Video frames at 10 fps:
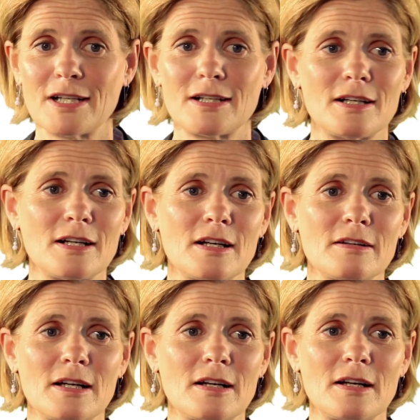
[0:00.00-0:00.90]

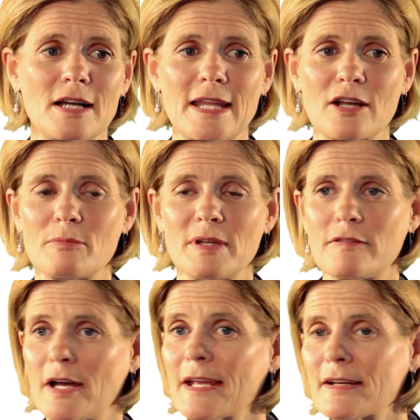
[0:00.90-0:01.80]
and that could be
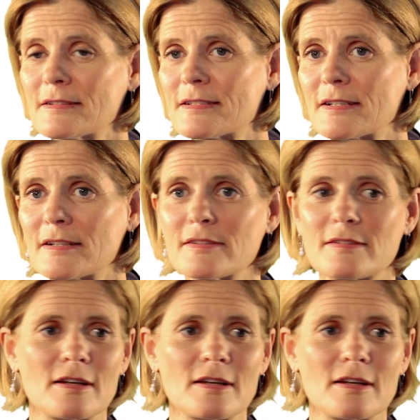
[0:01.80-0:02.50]
for headhunters,